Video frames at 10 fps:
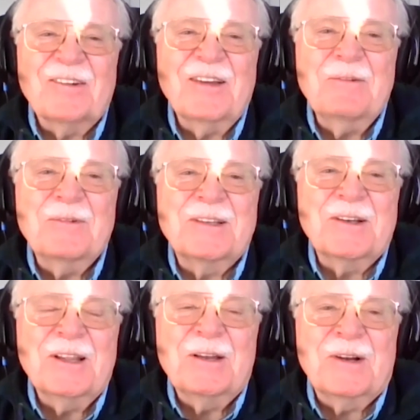he was the
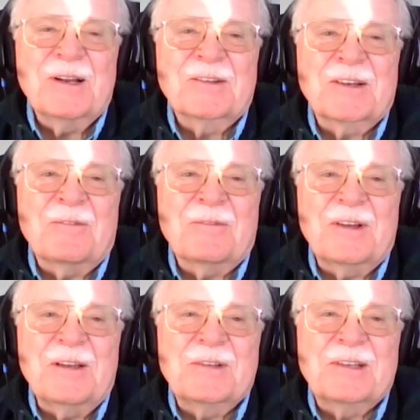only one who was
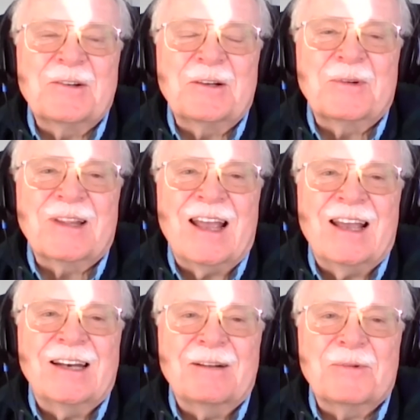comfortable. He was good with
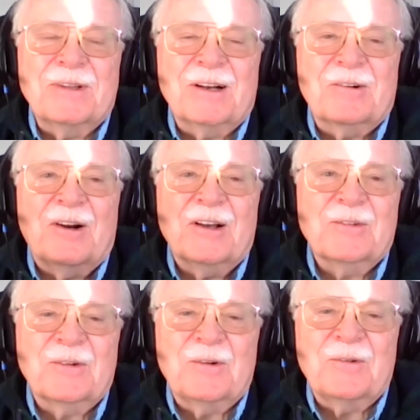hanging up on the cross
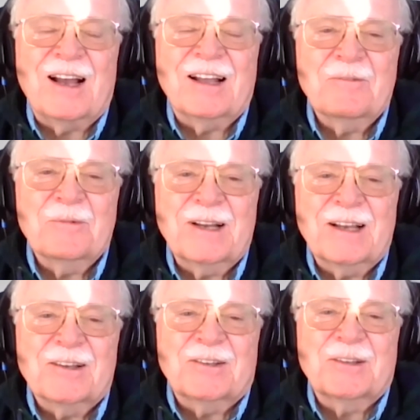for a while. Everybody
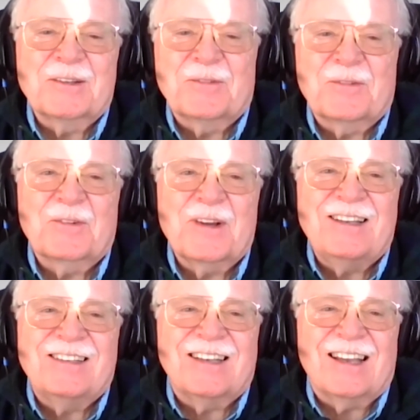else was
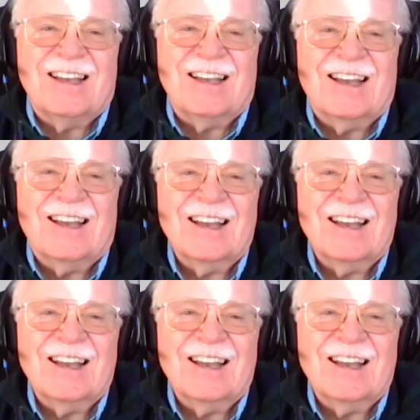freezing.